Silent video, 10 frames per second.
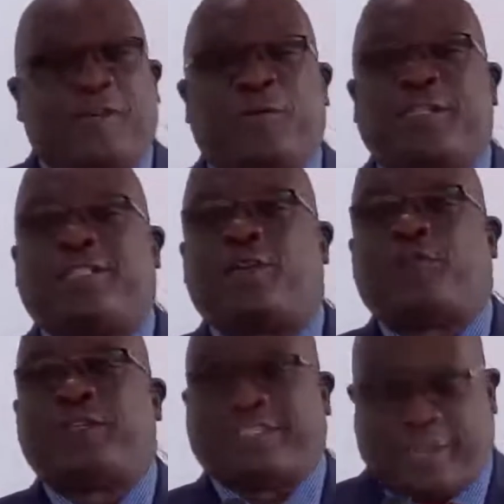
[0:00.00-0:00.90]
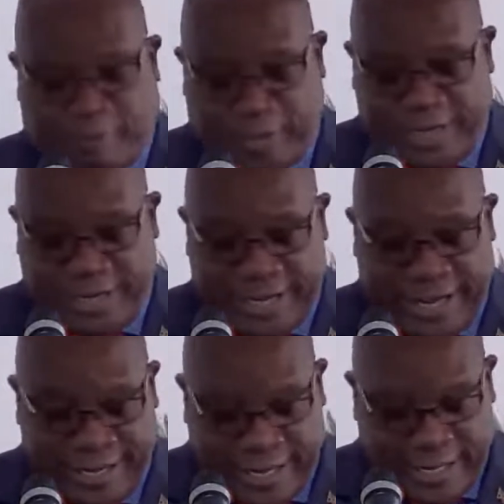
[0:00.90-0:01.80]
Christopher 7
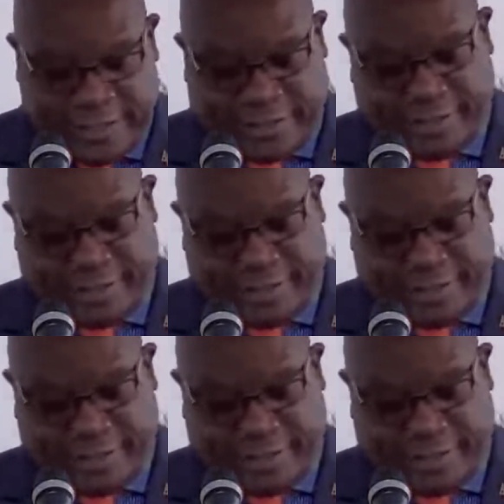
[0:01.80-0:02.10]
and 8.